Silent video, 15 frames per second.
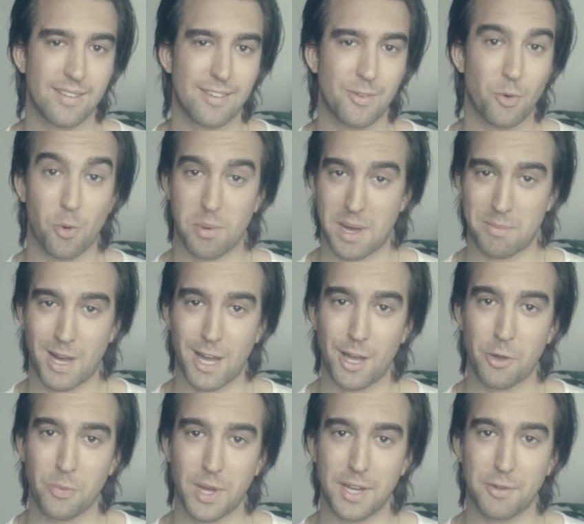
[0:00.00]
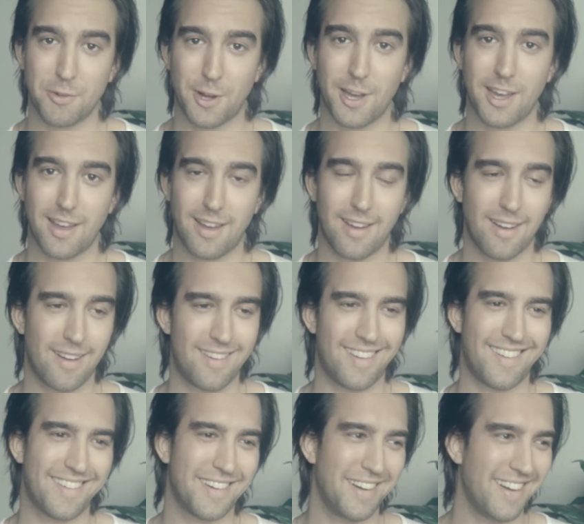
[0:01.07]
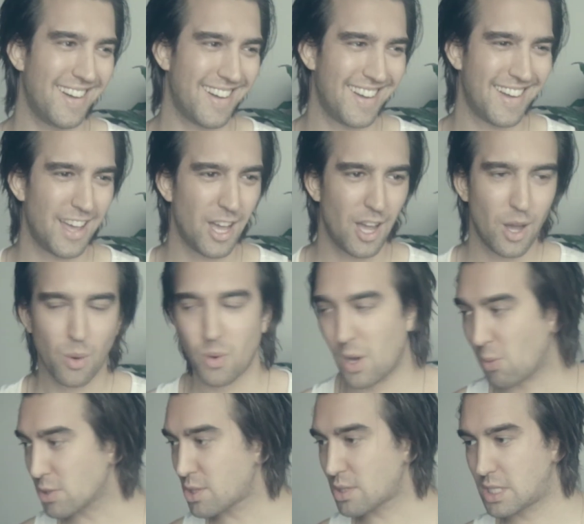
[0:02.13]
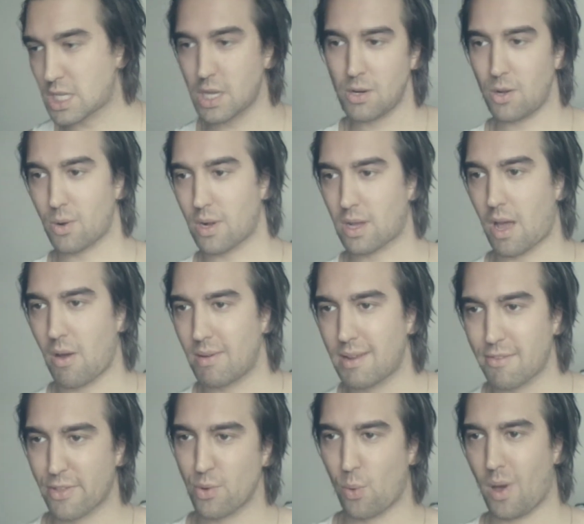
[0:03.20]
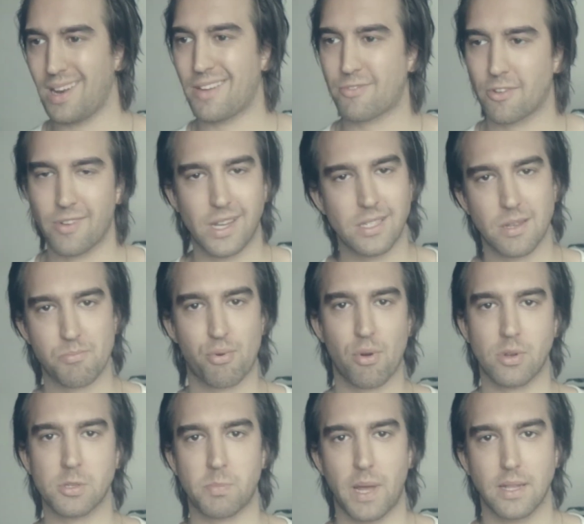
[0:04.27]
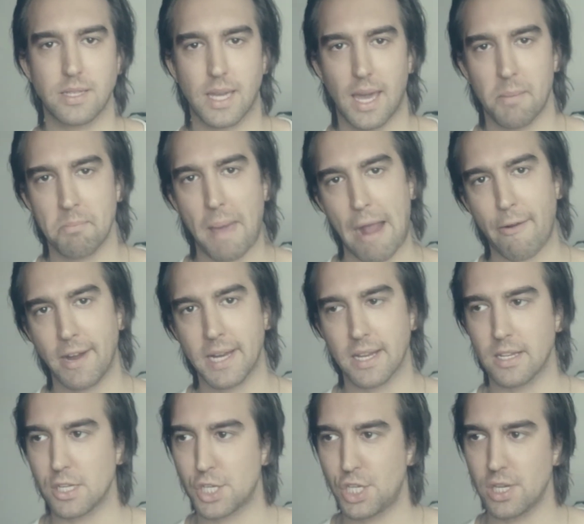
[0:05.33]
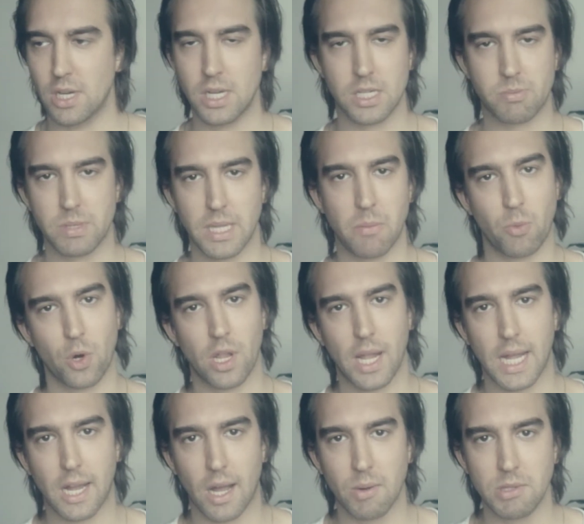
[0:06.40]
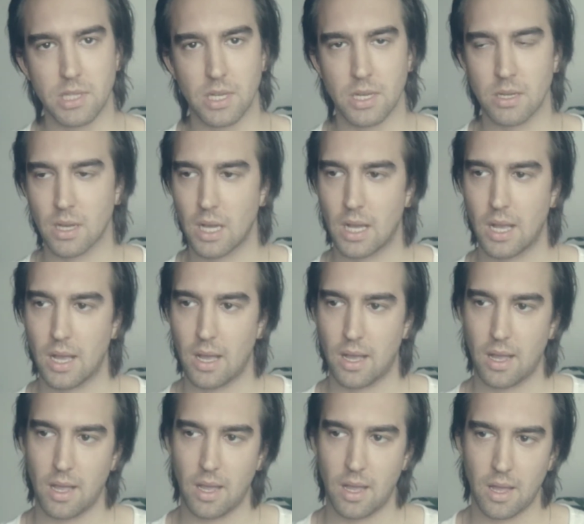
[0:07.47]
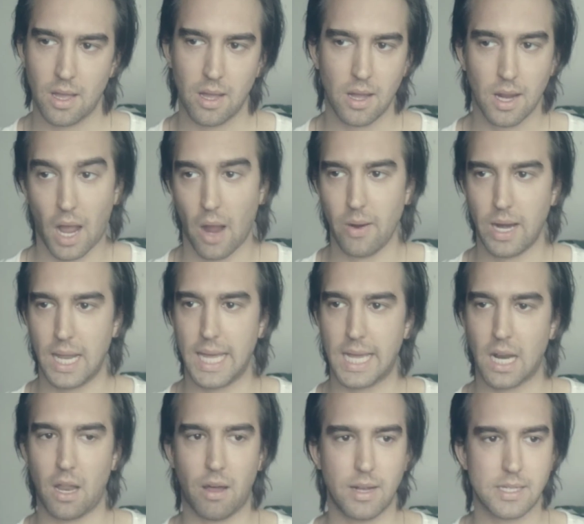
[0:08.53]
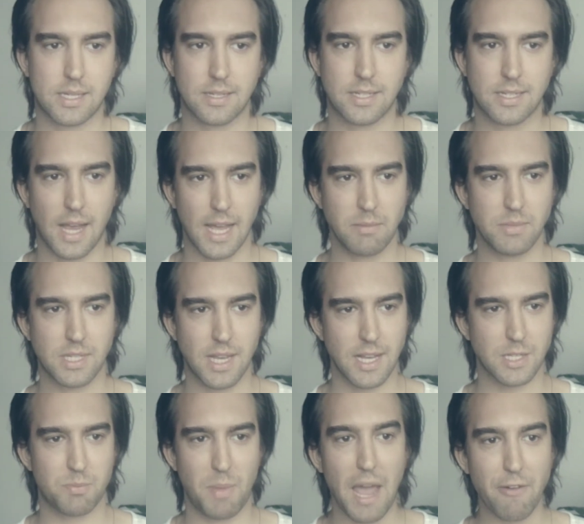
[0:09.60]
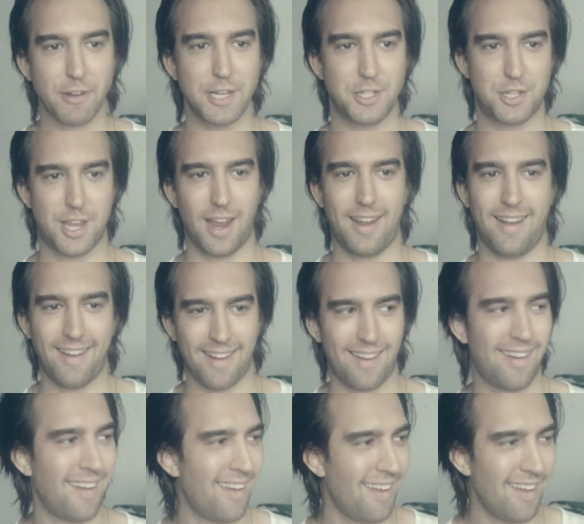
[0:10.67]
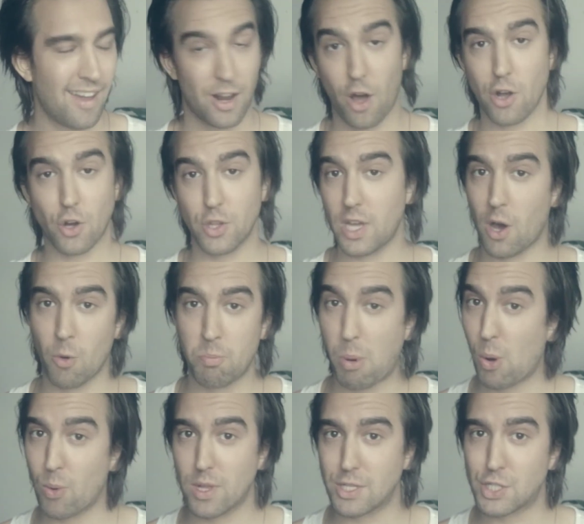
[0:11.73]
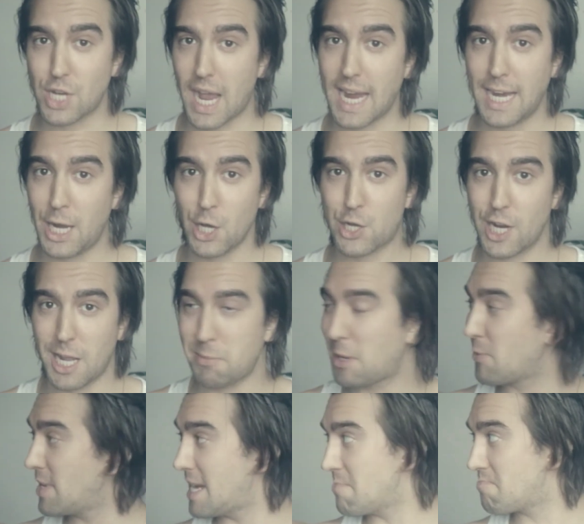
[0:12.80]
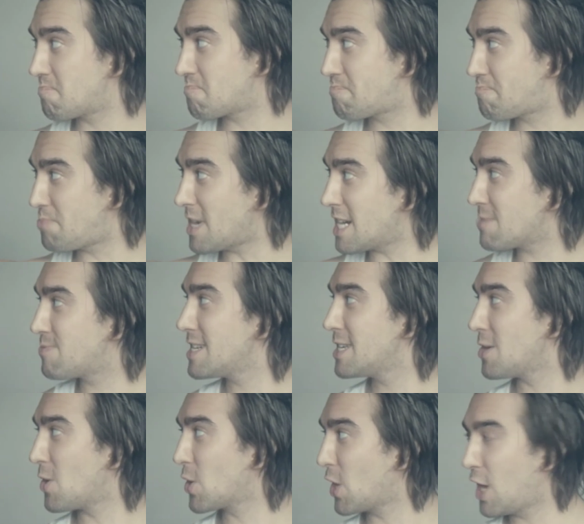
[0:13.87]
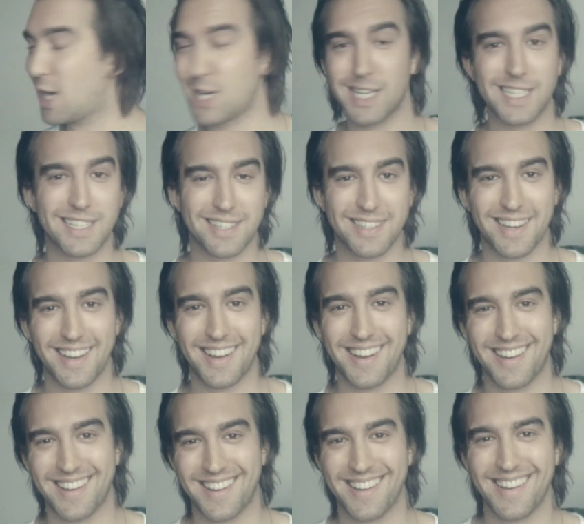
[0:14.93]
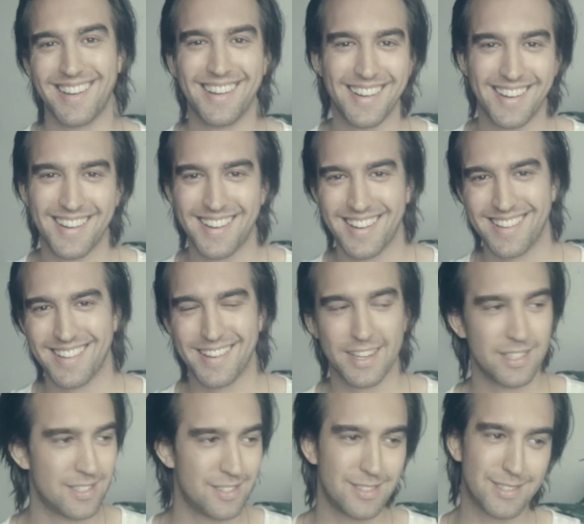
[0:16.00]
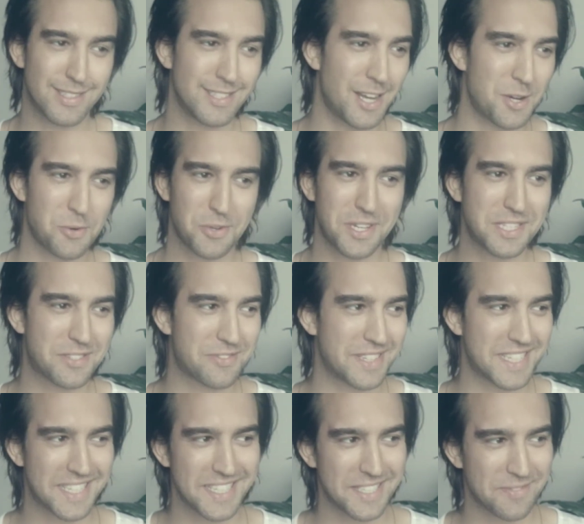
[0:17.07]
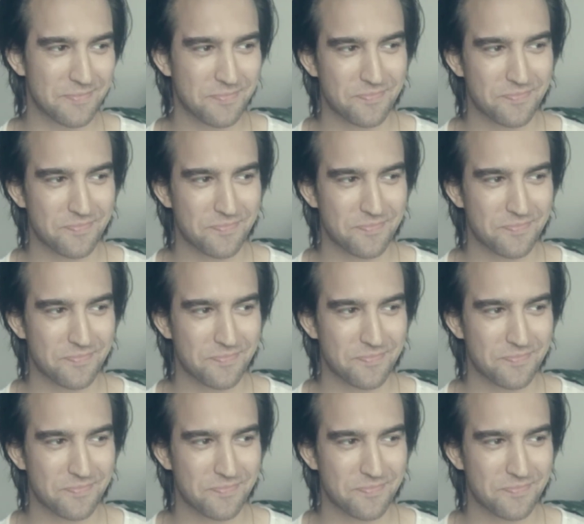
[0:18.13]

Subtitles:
What about my own wedding, right? Well, it wasn't too long ago I never thought I'd have to face the prospect of getting married in a church, but then what do they go and do? Go and legalise same-sex marriage. And I got the old ball and chain looking at me with them puppy dog eyes, and you just know what he's thinking.